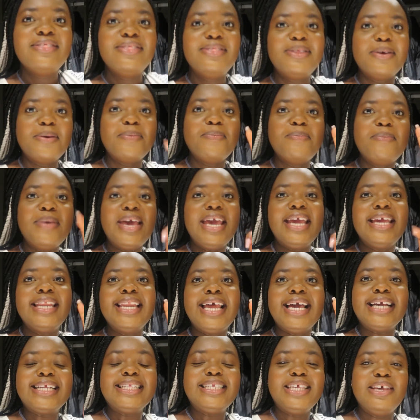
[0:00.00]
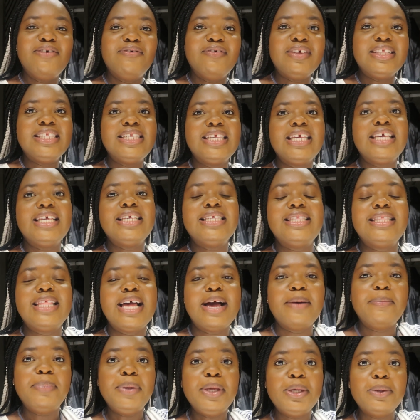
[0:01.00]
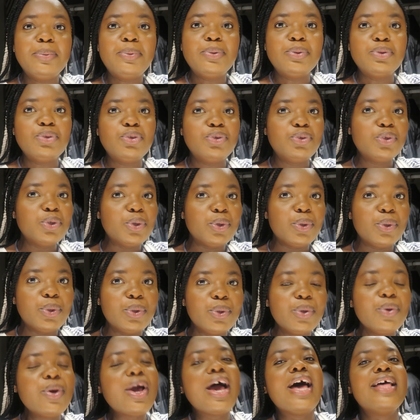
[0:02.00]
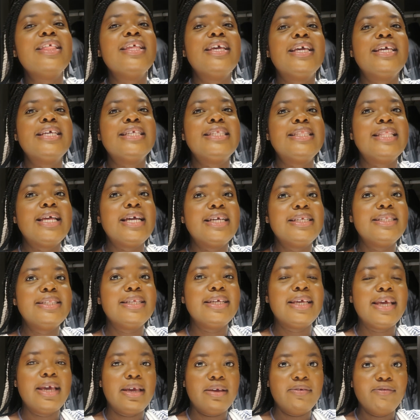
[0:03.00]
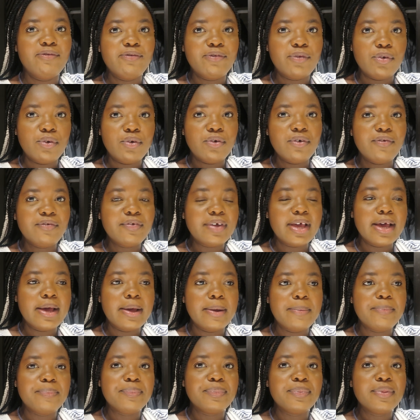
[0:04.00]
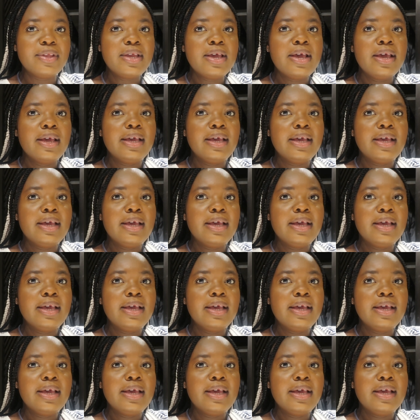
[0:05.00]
the main activities that people do i think it's nice to get involved um,